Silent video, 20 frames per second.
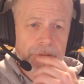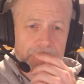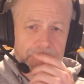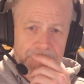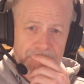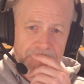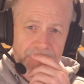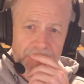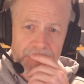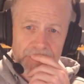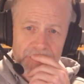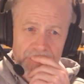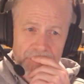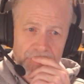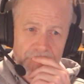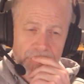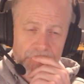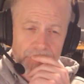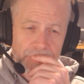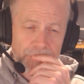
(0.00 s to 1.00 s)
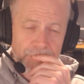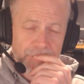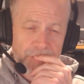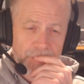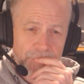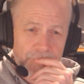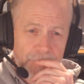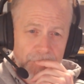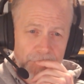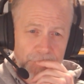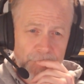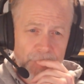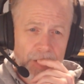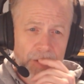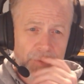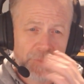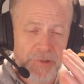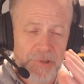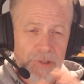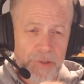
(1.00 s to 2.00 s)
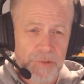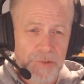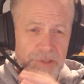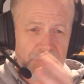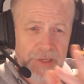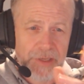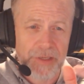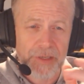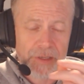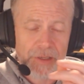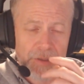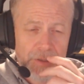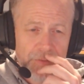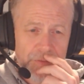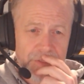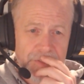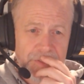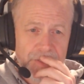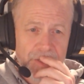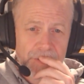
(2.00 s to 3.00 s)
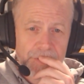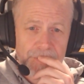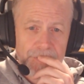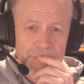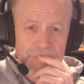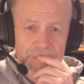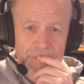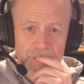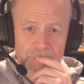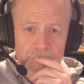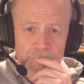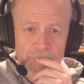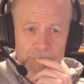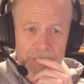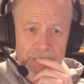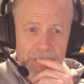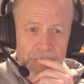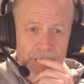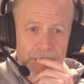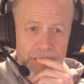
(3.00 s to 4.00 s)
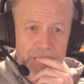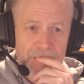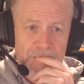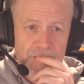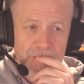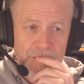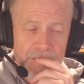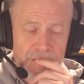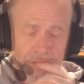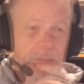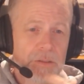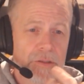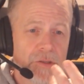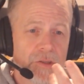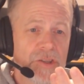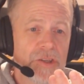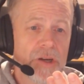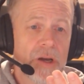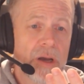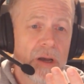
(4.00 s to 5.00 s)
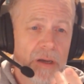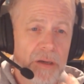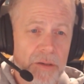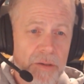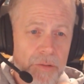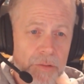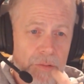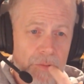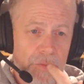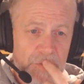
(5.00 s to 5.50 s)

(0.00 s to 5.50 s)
seeing Lagrange up close and getting all this data and stuff might actually jog Earl's